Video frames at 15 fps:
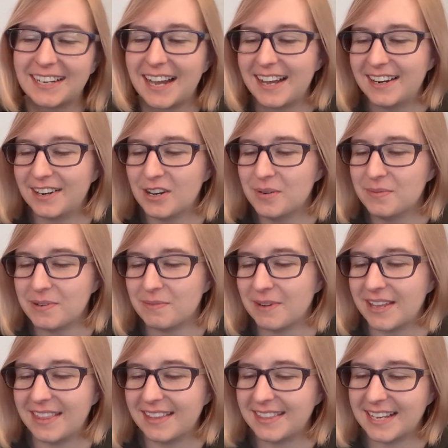cut it open,
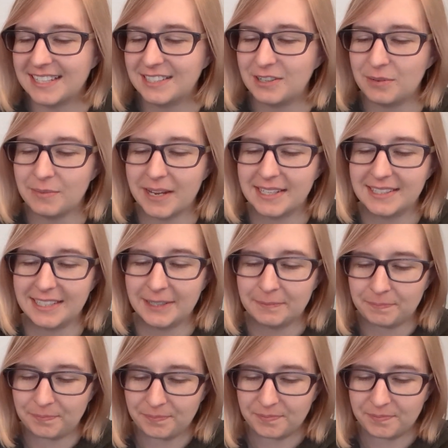but I thought that's too messy.